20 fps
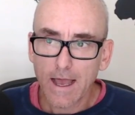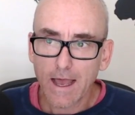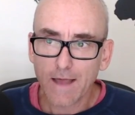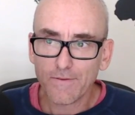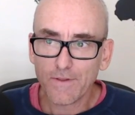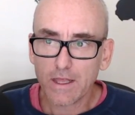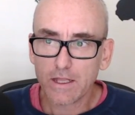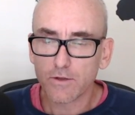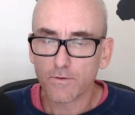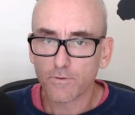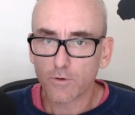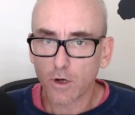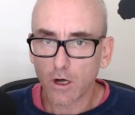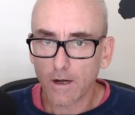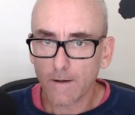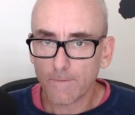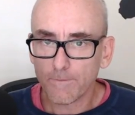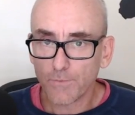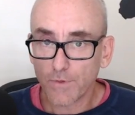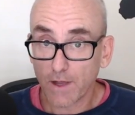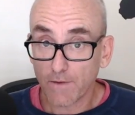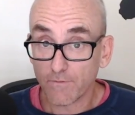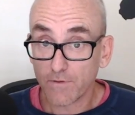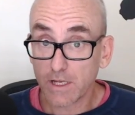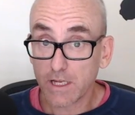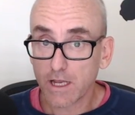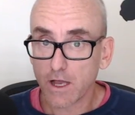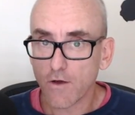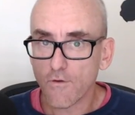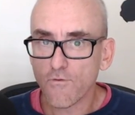And then you've got a
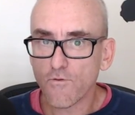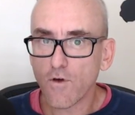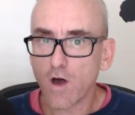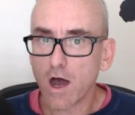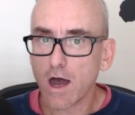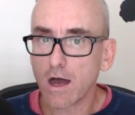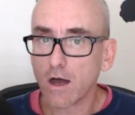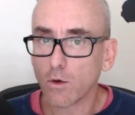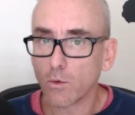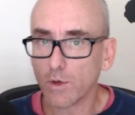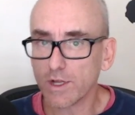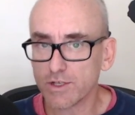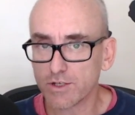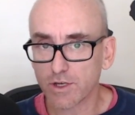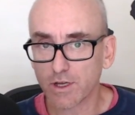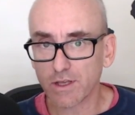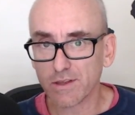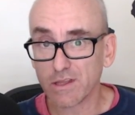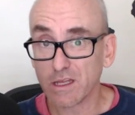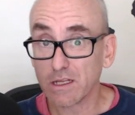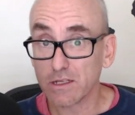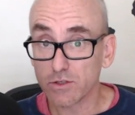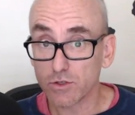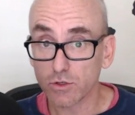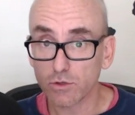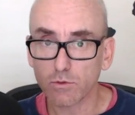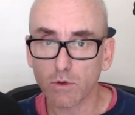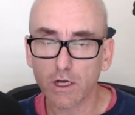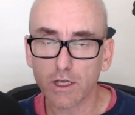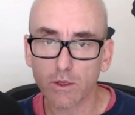video file which you can then
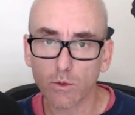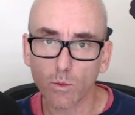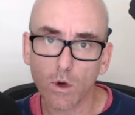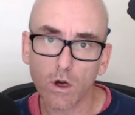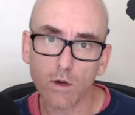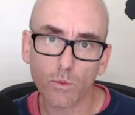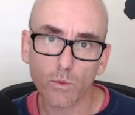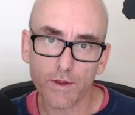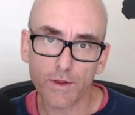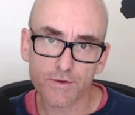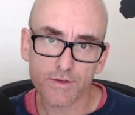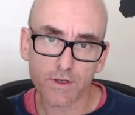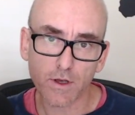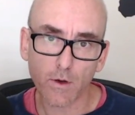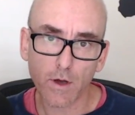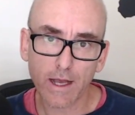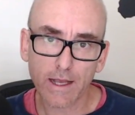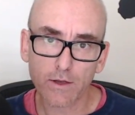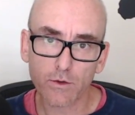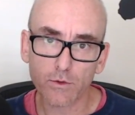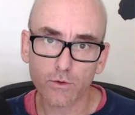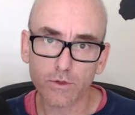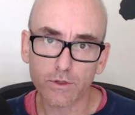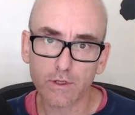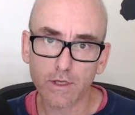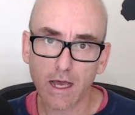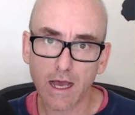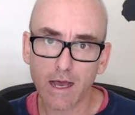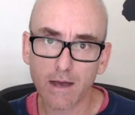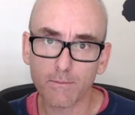do what you want with. So I
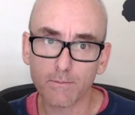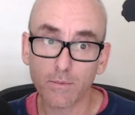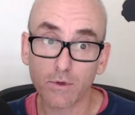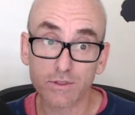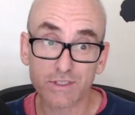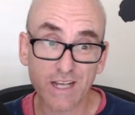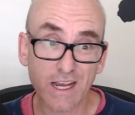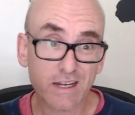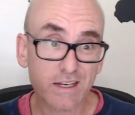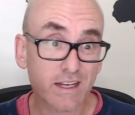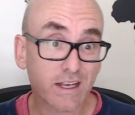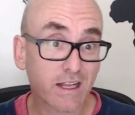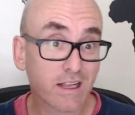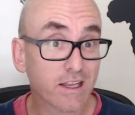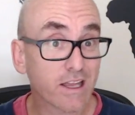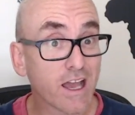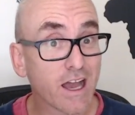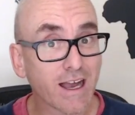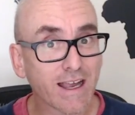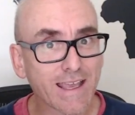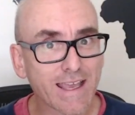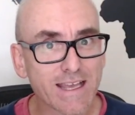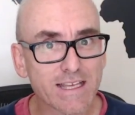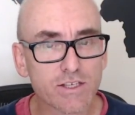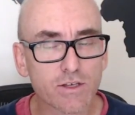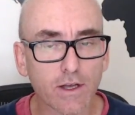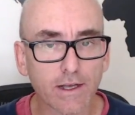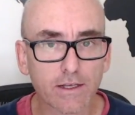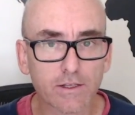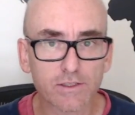could, technically, I
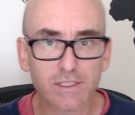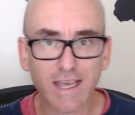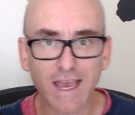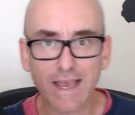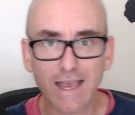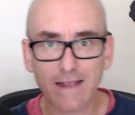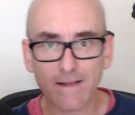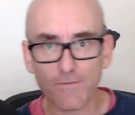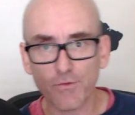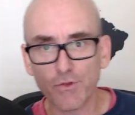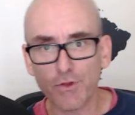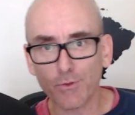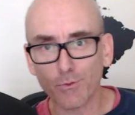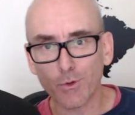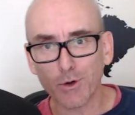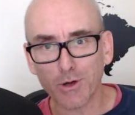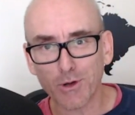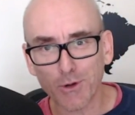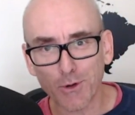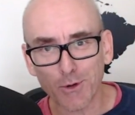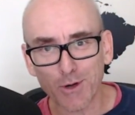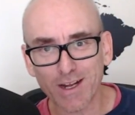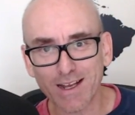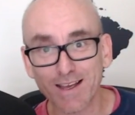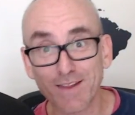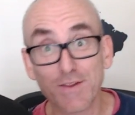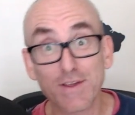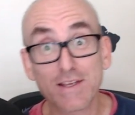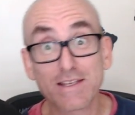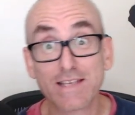guess I could take the
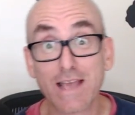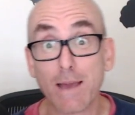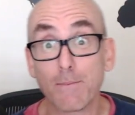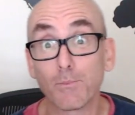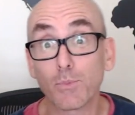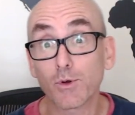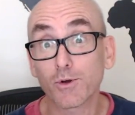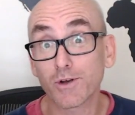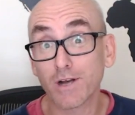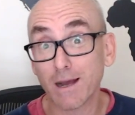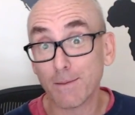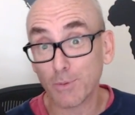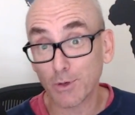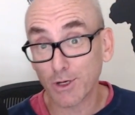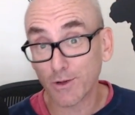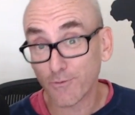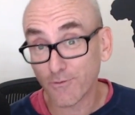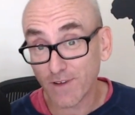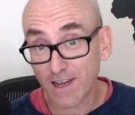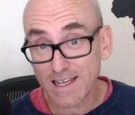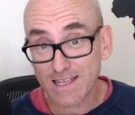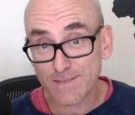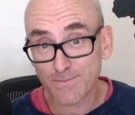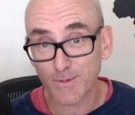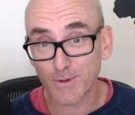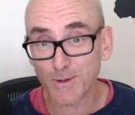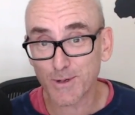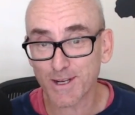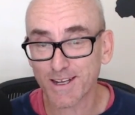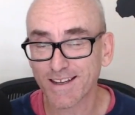recording of this and put it up onto
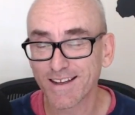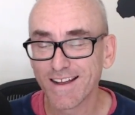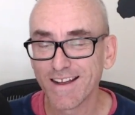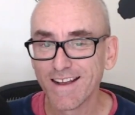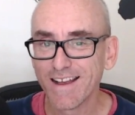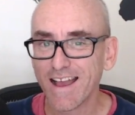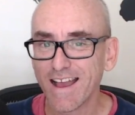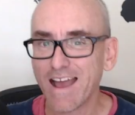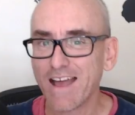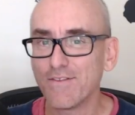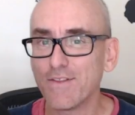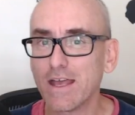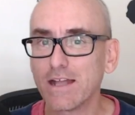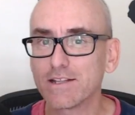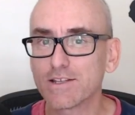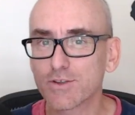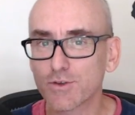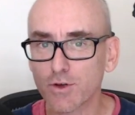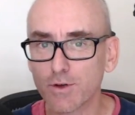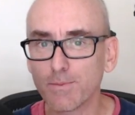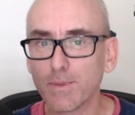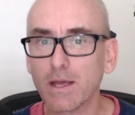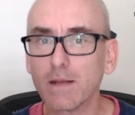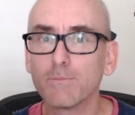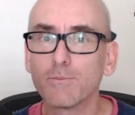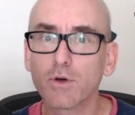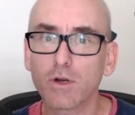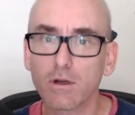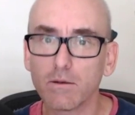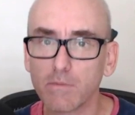Facebook and then strip it
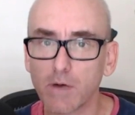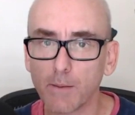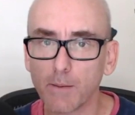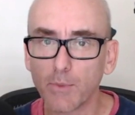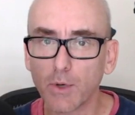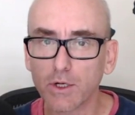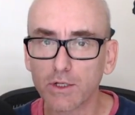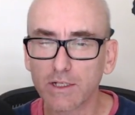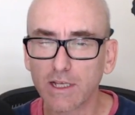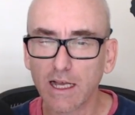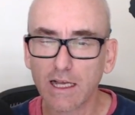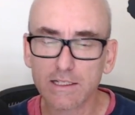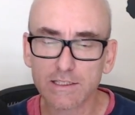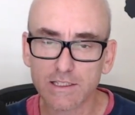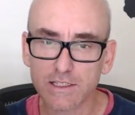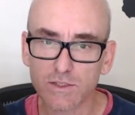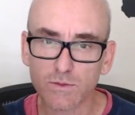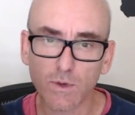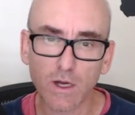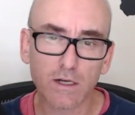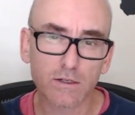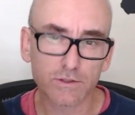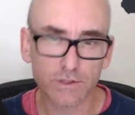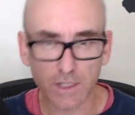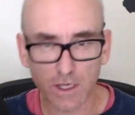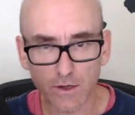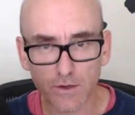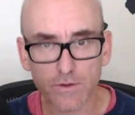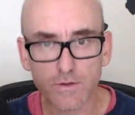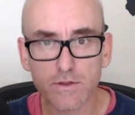and put it on my podcast as well.
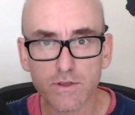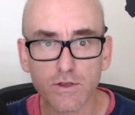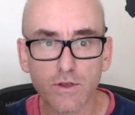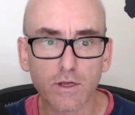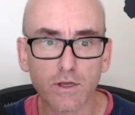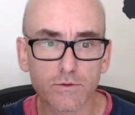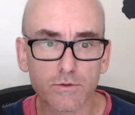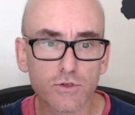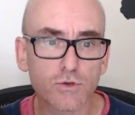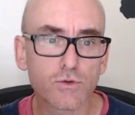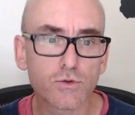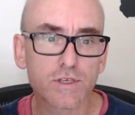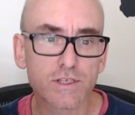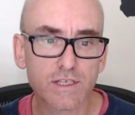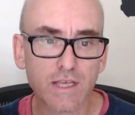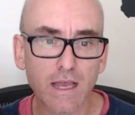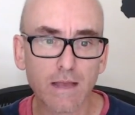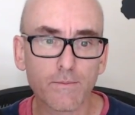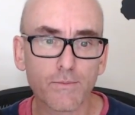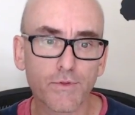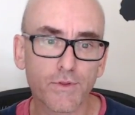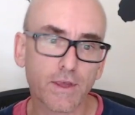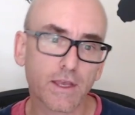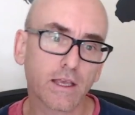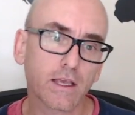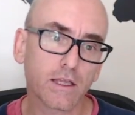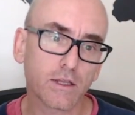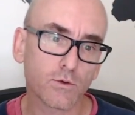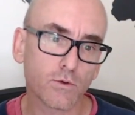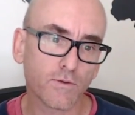So you could do the same
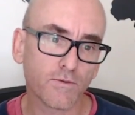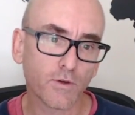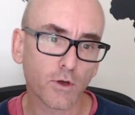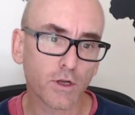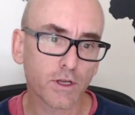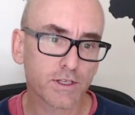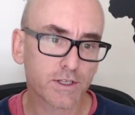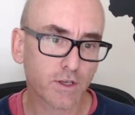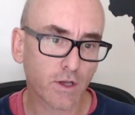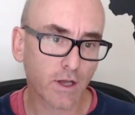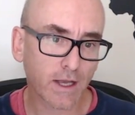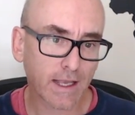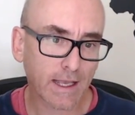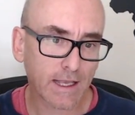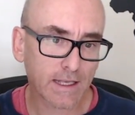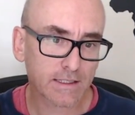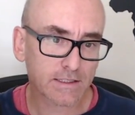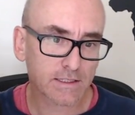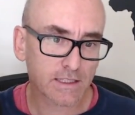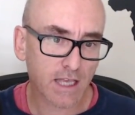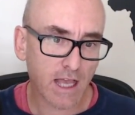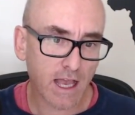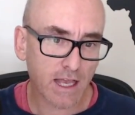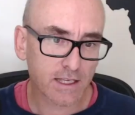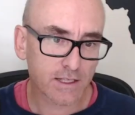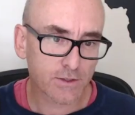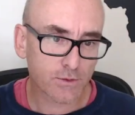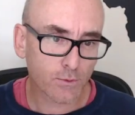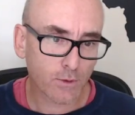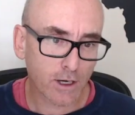thing in reverse, I guess,
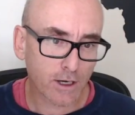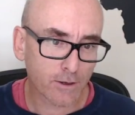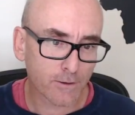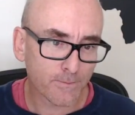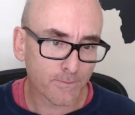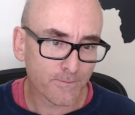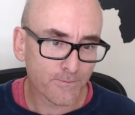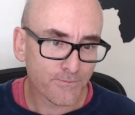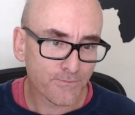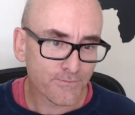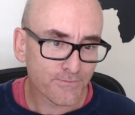as well.